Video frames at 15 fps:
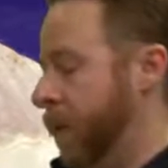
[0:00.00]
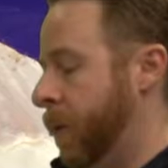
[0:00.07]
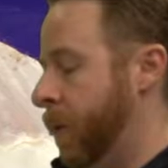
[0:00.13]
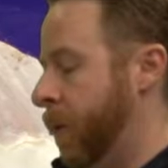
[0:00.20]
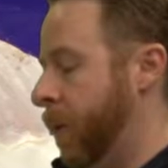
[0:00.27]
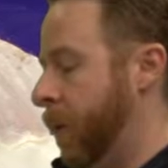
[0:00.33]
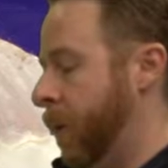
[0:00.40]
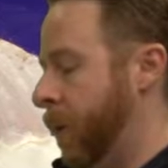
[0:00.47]

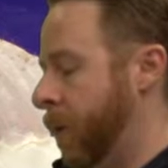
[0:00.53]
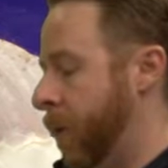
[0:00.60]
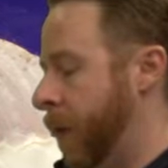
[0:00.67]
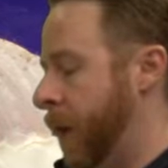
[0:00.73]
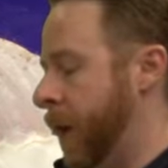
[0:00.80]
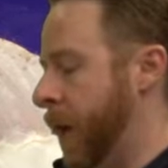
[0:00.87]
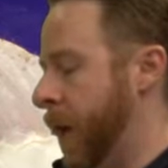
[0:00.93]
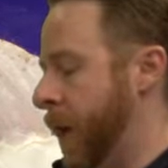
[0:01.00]
So,
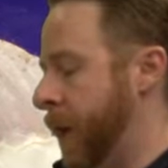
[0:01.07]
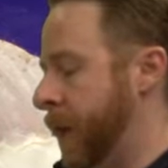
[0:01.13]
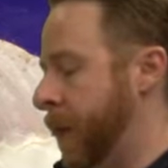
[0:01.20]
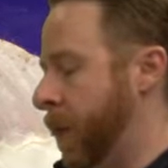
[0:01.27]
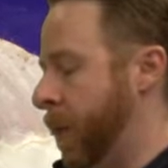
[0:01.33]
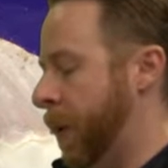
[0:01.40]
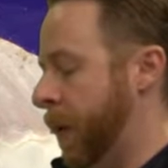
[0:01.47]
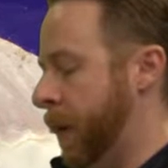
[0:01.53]
an
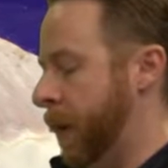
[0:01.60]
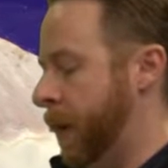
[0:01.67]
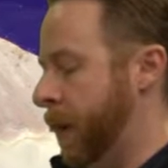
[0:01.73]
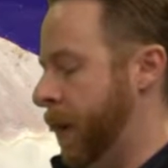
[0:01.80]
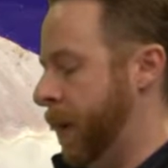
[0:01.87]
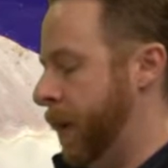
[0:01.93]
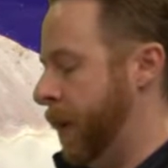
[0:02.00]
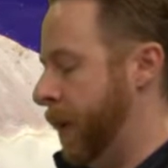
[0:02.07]
isopod
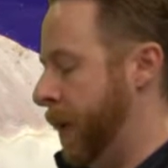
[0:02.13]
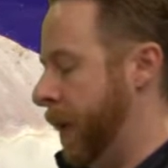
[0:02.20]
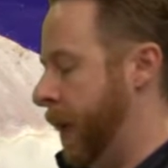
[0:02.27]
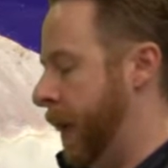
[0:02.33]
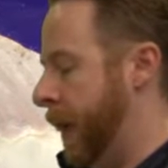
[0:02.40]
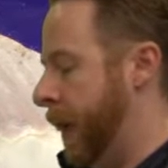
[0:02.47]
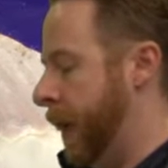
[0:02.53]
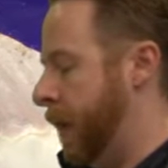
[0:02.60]

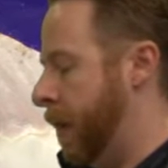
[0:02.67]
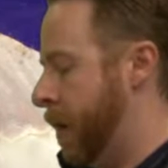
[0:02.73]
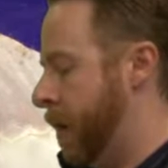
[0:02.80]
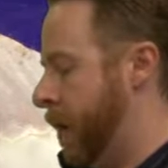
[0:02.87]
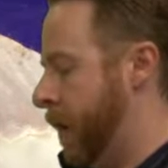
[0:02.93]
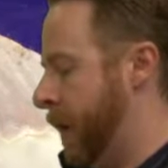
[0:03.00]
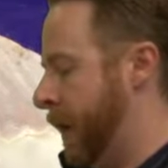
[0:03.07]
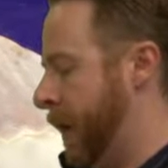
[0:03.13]

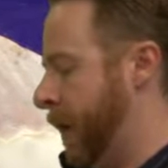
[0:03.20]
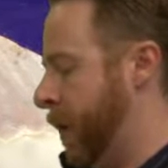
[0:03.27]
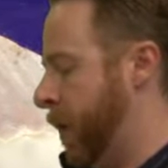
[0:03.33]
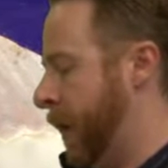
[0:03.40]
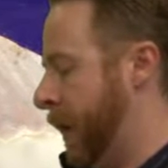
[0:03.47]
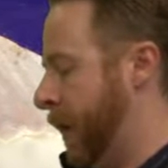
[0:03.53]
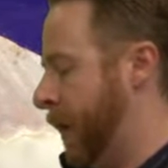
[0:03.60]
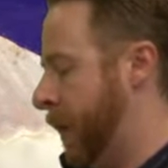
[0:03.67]
is
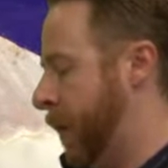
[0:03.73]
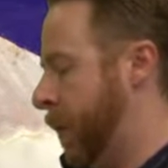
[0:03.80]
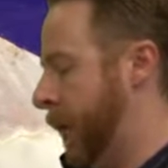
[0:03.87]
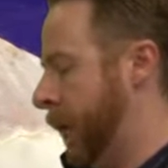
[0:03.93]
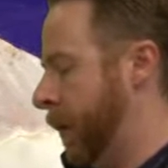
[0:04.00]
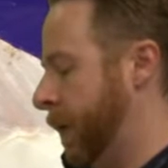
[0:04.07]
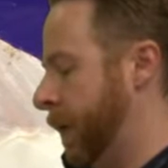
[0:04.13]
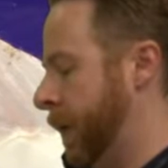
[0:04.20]
spelled this
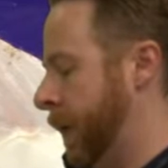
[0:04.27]
way.